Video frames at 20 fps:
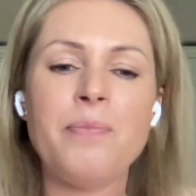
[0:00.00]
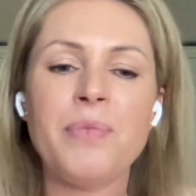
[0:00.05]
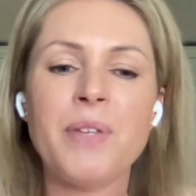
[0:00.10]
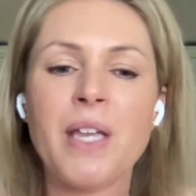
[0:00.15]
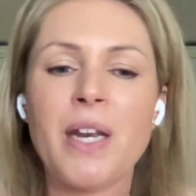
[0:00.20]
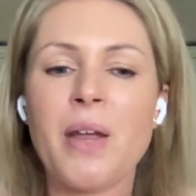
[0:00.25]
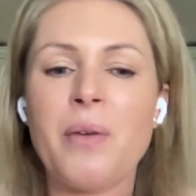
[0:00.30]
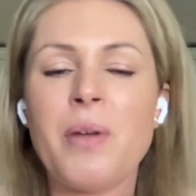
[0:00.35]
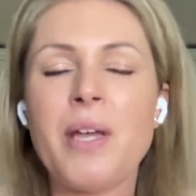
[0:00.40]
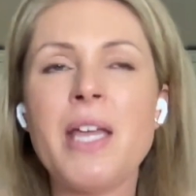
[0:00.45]

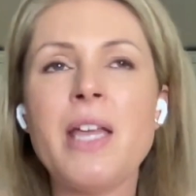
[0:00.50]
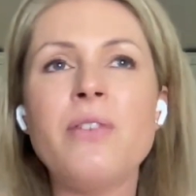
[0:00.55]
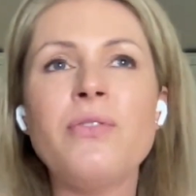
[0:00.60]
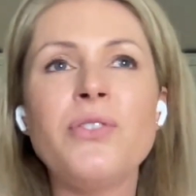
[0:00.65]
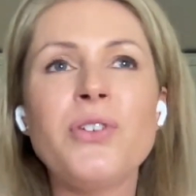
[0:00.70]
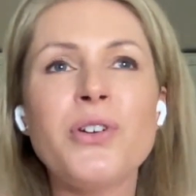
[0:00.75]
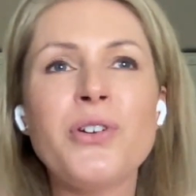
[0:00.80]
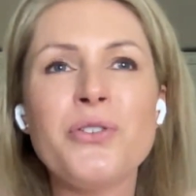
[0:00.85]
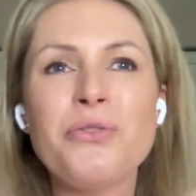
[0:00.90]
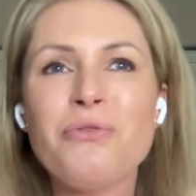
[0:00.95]

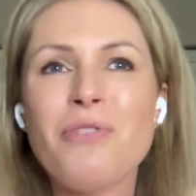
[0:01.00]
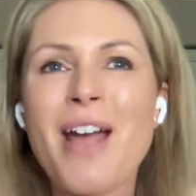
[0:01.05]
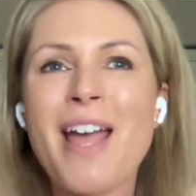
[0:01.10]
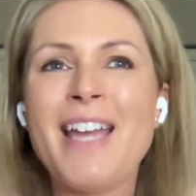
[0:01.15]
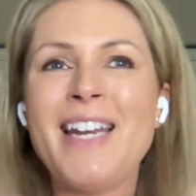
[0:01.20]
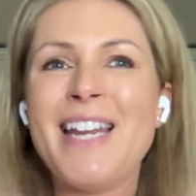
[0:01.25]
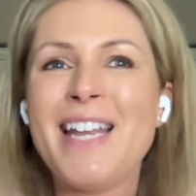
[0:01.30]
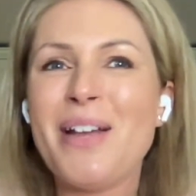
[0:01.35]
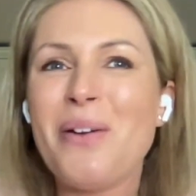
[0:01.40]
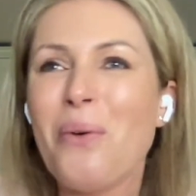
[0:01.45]
even on a
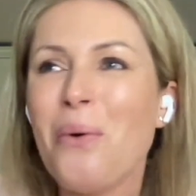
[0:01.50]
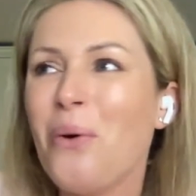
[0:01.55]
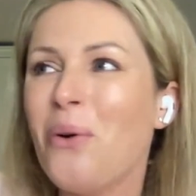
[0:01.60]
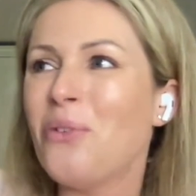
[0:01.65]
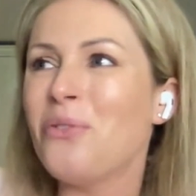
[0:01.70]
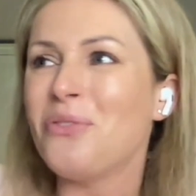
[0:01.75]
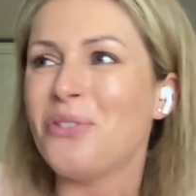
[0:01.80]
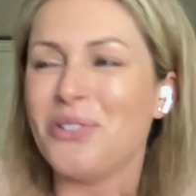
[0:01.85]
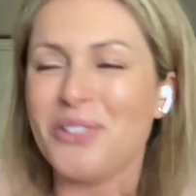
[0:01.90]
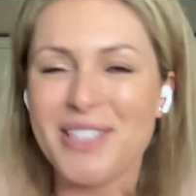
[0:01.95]
rainy,
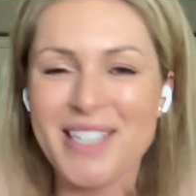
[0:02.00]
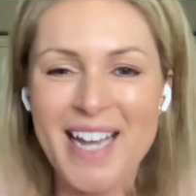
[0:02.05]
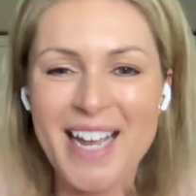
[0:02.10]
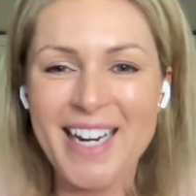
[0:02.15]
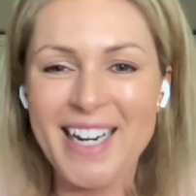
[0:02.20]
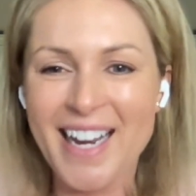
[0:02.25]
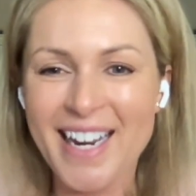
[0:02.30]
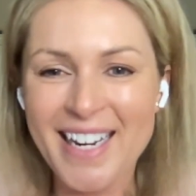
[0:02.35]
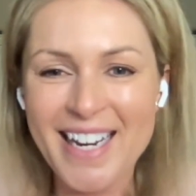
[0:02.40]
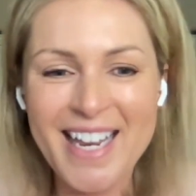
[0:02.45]
awful
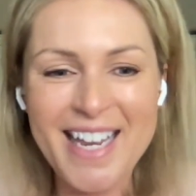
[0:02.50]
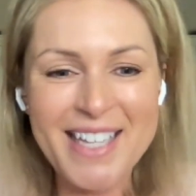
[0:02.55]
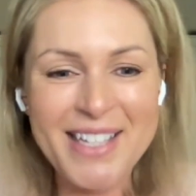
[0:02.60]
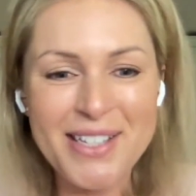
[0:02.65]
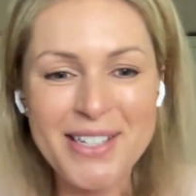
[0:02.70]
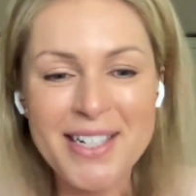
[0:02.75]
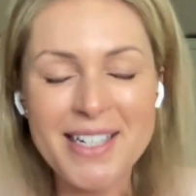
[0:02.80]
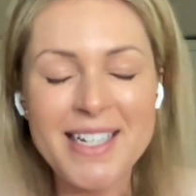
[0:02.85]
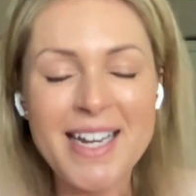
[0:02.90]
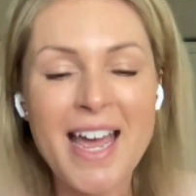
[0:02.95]
day like it
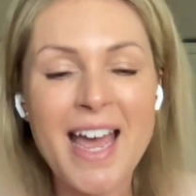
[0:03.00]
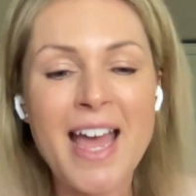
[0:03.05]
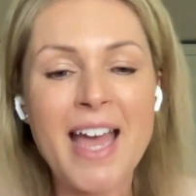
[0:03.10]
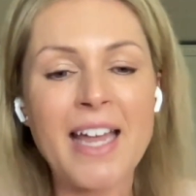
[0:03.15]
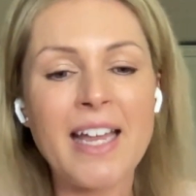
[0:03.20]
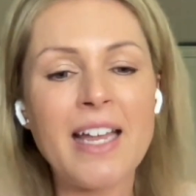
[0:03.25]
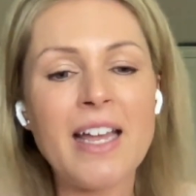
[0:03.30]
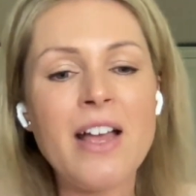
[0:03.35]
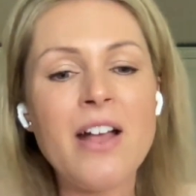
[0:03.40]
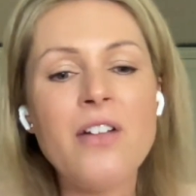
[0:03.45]
is
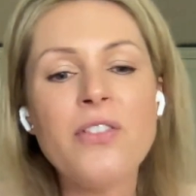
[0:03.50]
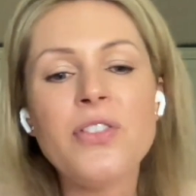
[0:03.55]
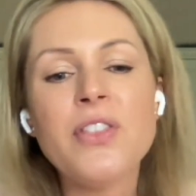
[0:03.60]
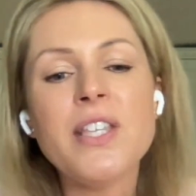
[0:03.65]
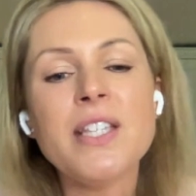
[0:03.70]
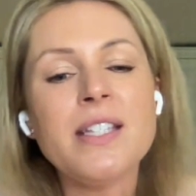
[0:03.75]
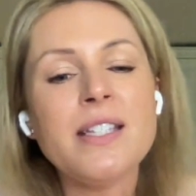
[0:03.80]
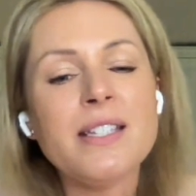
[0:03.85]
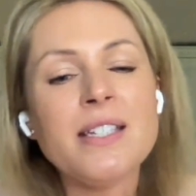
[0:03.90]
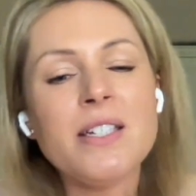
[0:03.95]
today,
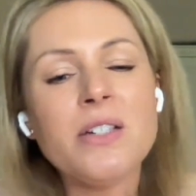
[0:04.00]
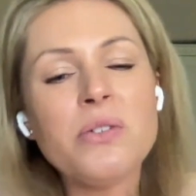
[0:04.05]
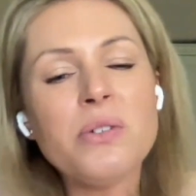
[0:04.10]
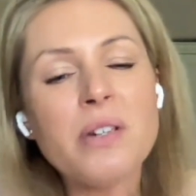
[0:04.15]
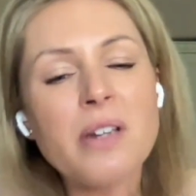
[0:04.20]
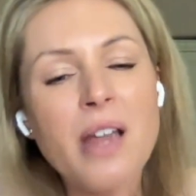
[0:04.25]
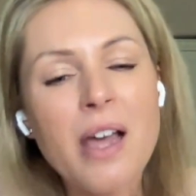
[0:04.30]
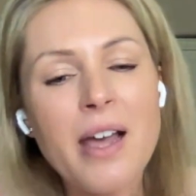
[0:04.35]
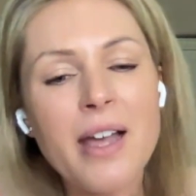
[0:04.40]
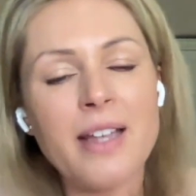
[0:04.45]
there's still
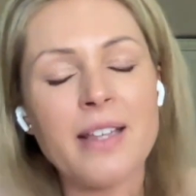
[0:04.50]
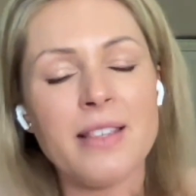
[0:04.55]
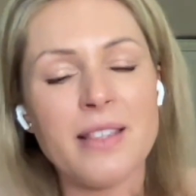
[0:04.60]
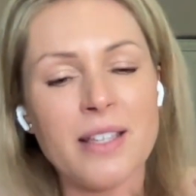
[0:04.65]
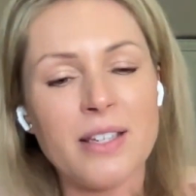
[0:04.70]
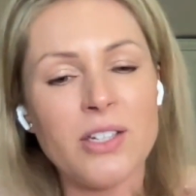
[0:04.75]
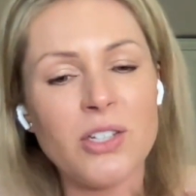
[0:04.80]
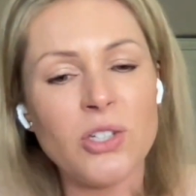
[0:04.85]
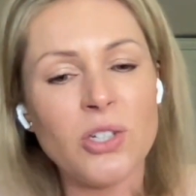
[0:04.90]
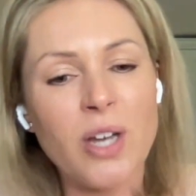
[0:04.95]
light
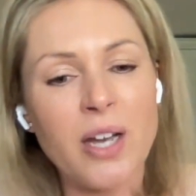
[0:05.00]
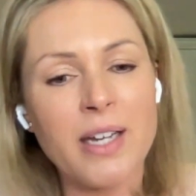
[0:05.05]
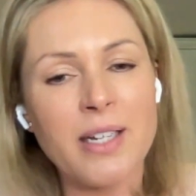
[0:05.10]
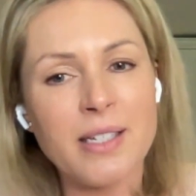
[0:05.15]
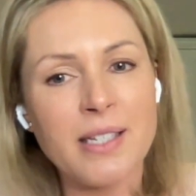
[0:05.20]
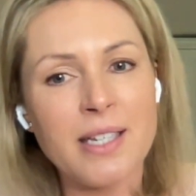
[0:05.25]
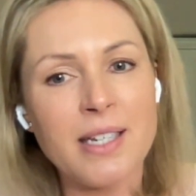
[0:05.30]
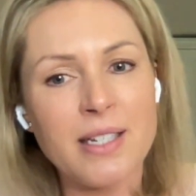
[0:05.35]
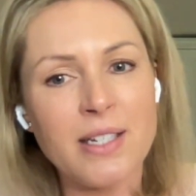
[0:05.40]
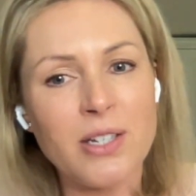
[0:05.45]
that
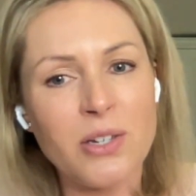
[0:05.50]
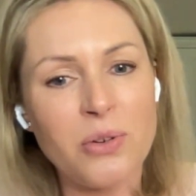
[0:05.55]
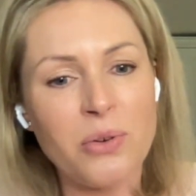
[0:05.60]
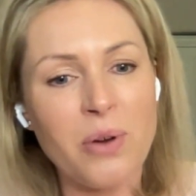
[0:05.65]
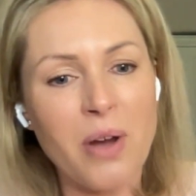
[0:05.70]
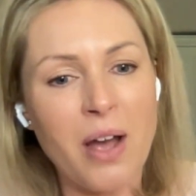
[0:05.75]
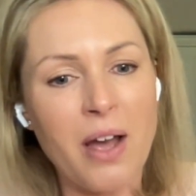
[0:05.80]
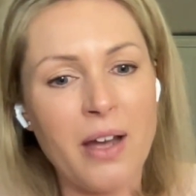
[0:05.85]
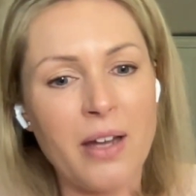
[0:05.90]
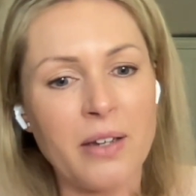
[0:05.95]
shines into
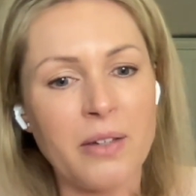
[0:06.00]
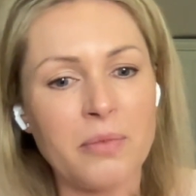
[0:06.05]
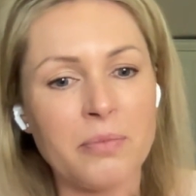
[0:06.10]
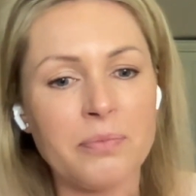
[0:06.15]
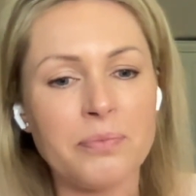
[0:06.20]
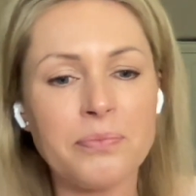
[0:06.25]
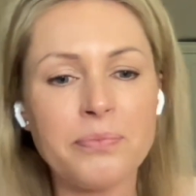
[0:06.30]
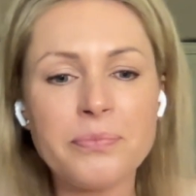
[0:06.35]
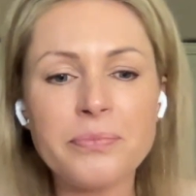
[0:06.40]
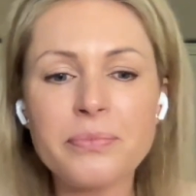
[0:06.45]
your
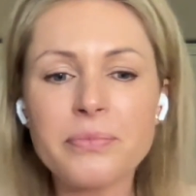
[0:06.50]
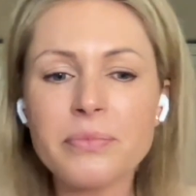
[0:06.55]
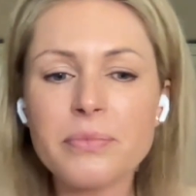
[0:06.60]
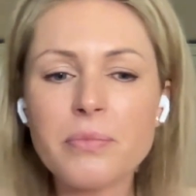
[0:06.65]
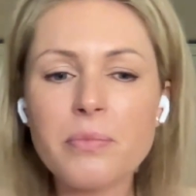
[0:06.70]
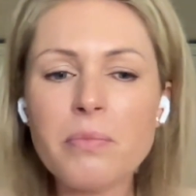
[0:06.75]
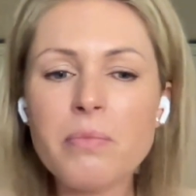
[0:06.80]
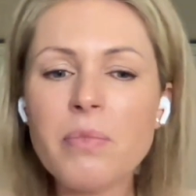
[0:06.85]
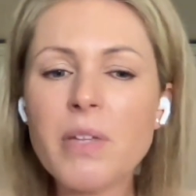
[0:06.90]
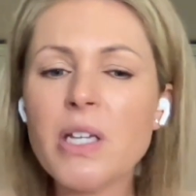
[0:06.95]
home.
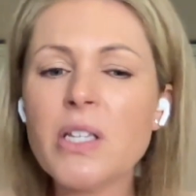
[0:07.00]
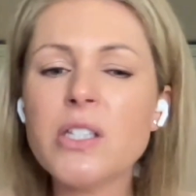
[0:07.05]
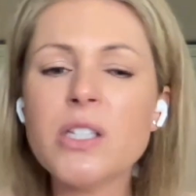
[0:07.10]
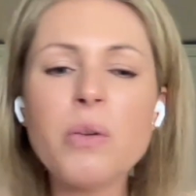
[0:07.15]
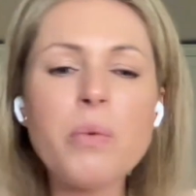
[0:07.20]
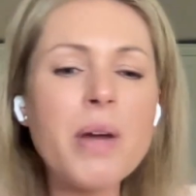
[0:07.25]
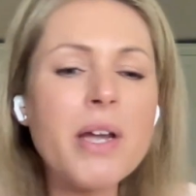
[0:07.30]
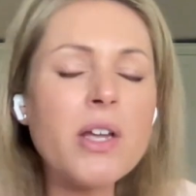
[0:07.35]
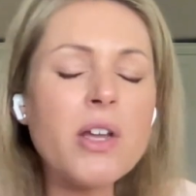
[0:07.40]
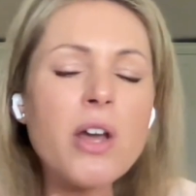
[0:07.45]

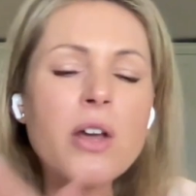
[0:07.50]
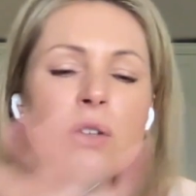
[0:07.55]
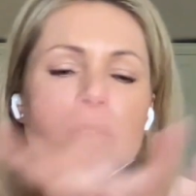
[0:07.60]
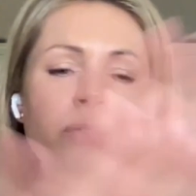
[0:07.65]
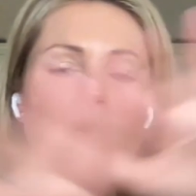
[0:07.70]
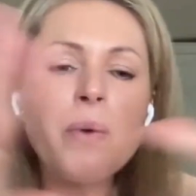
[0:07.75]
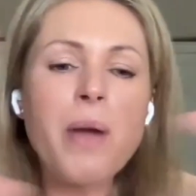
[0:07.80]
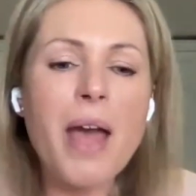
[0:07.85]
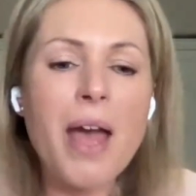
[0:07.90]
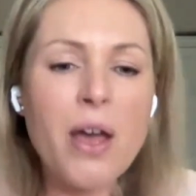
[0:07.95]
So I go
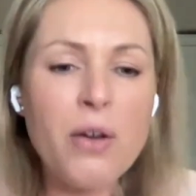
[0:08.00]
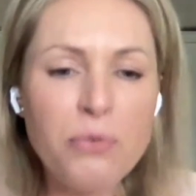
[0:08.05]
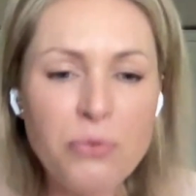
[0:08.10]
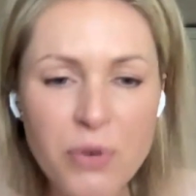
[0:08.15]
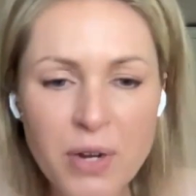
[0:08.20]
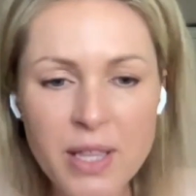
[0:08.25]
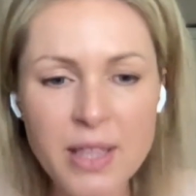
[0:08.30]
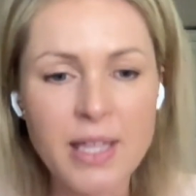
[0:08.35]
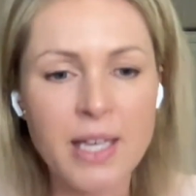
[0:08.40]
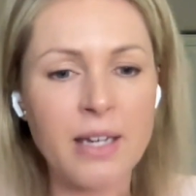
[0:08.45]
through
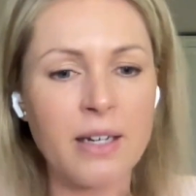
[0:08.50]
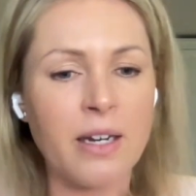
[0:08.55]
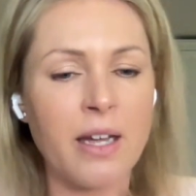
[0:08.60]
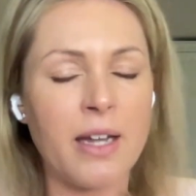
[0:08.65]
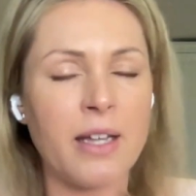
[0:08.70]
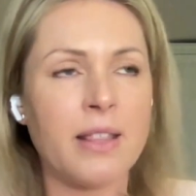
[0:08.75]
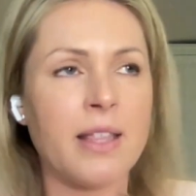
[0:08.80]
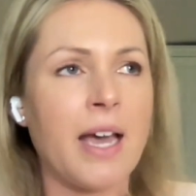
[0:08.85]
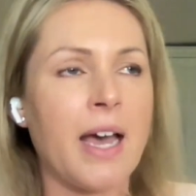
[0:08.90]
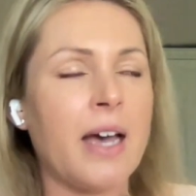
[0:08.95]
everything
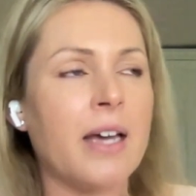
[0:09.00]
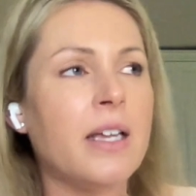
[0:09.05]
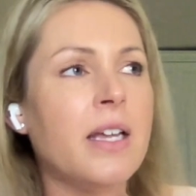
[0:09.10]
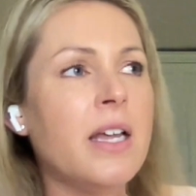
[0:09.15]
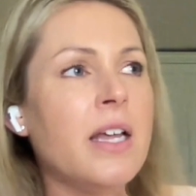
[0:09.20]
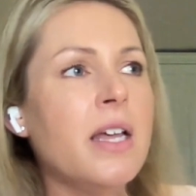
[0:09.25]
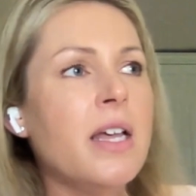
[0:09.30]
like that.